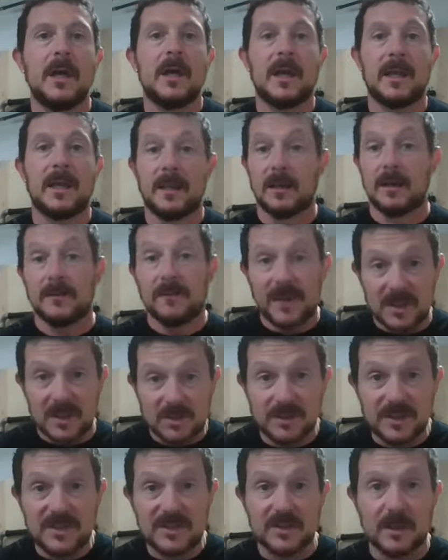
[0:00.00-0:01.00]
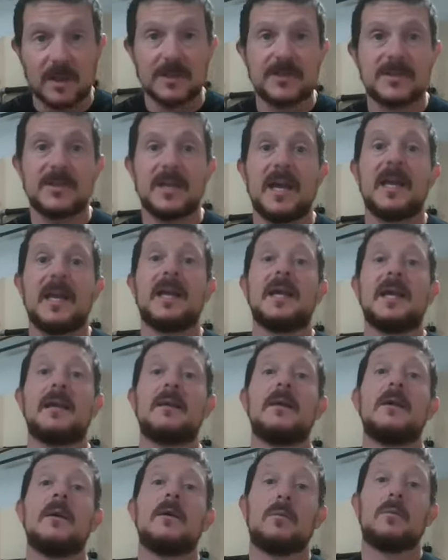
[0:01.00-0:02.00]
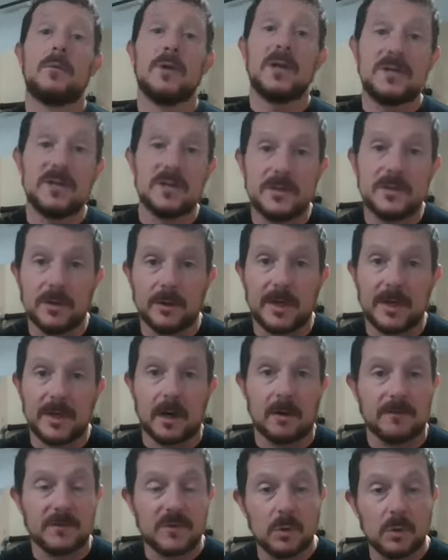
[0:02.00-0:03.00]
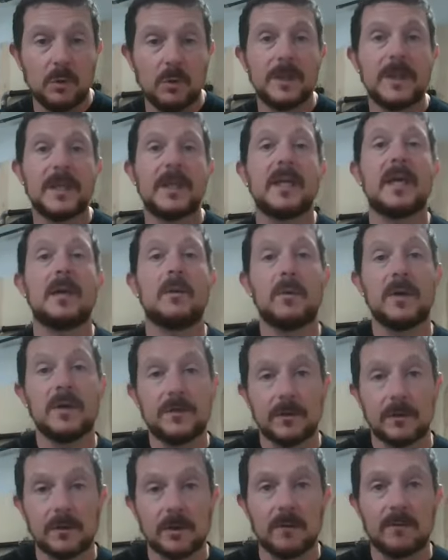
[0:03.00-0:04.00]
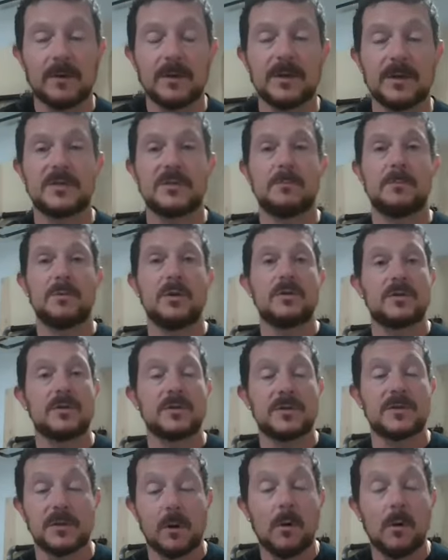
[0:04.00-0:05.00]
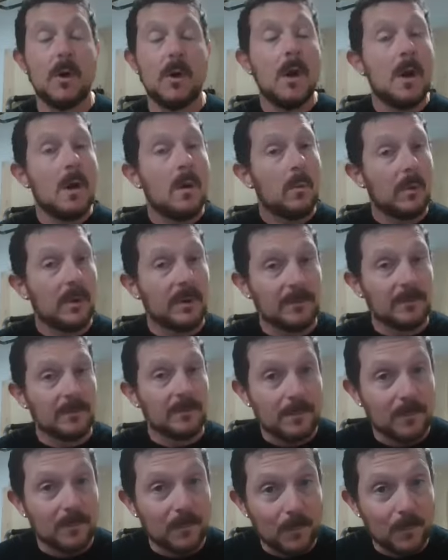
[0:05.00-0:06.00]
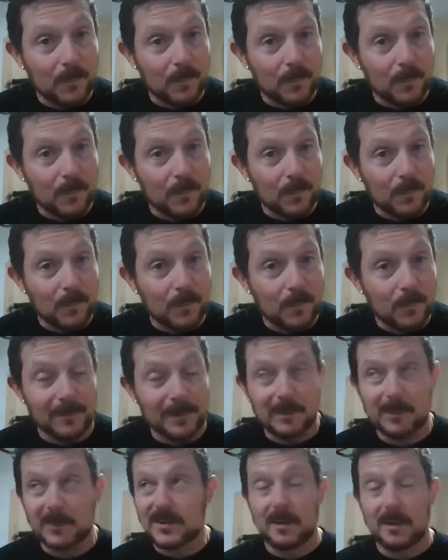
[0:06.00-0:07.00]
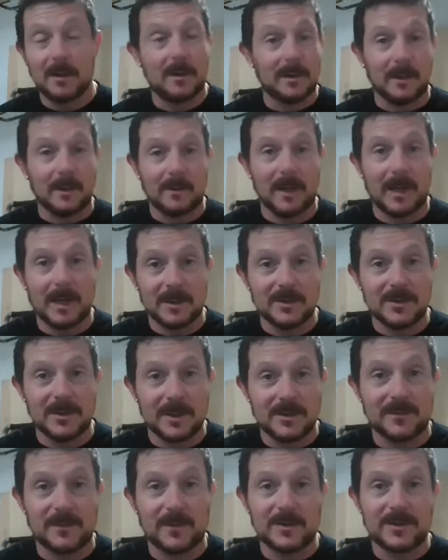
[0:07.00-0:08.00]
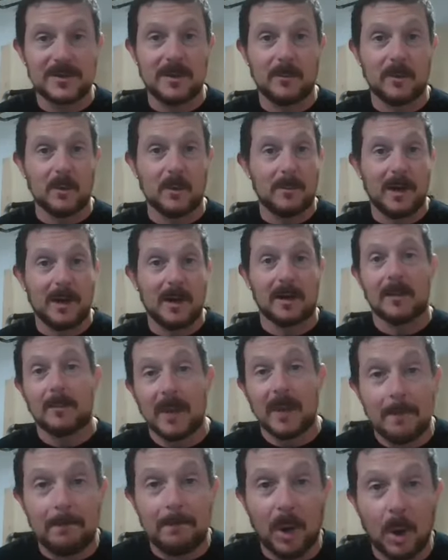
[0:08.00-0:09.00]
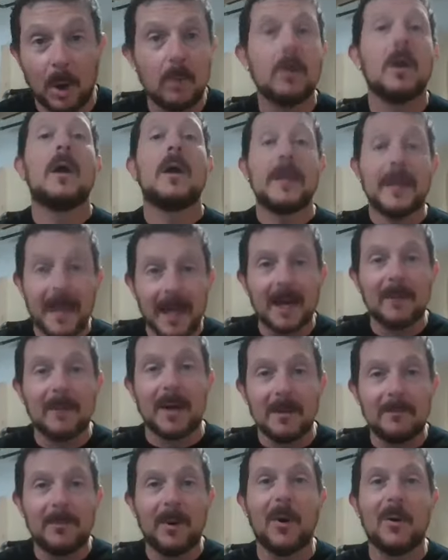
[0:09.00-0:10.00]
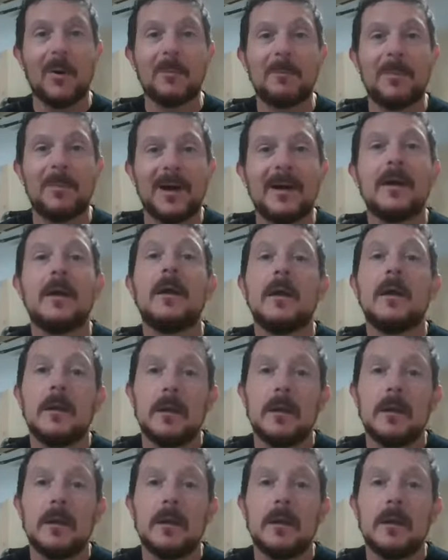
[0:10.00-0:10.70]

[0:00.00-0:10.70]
and that eventually sunset, and Rigid took care of tooling and we took over distribution. So when you know, people say, oh, you know, how did you guys first come to America? By boat? Yeah, by boat, but